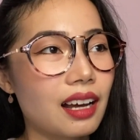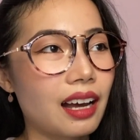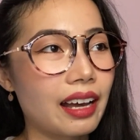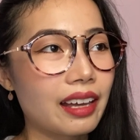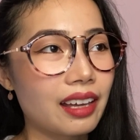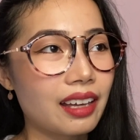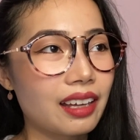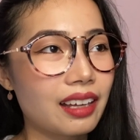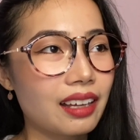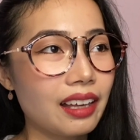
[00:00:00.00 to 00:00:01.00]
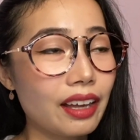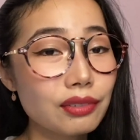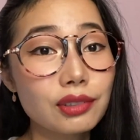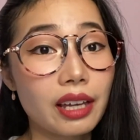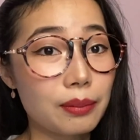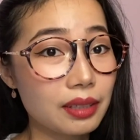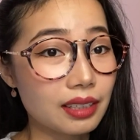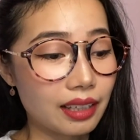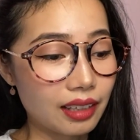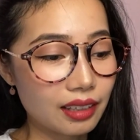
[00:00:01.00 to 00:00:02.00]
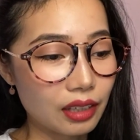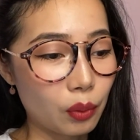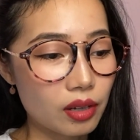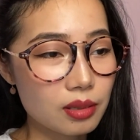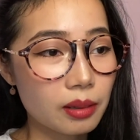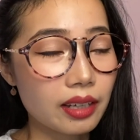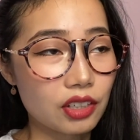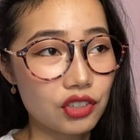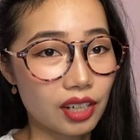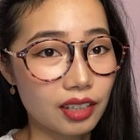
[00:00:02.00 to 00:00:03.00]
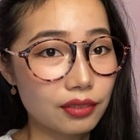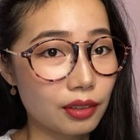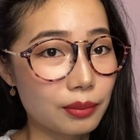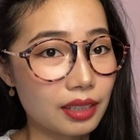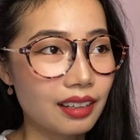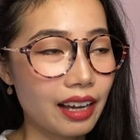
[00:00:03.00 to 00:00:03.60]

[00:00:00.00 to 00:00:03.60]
I have to admit that it was quite a struggle for me.